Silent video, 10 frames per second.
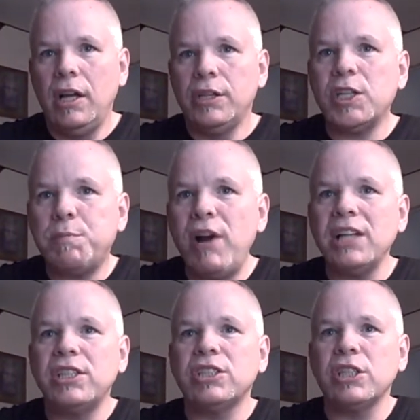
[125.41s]
This
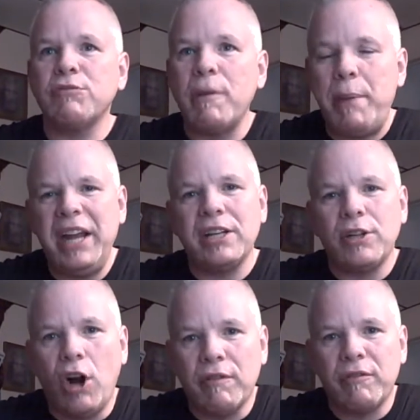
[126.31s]
process is repeated
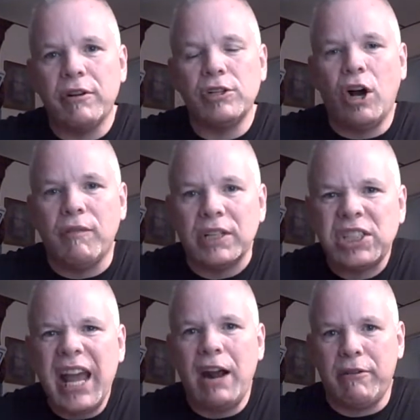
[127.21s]
over and over,
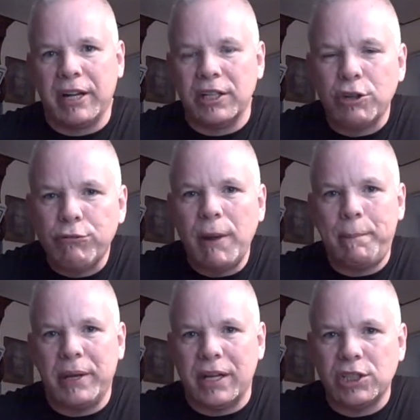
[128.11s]
tearing and
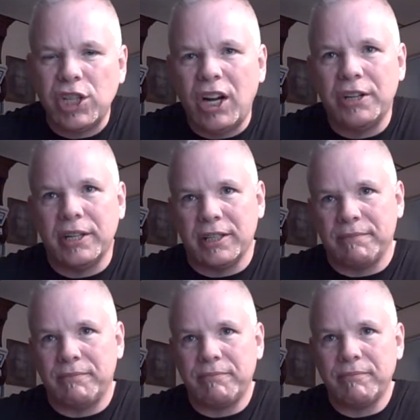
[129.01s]
gripping and turning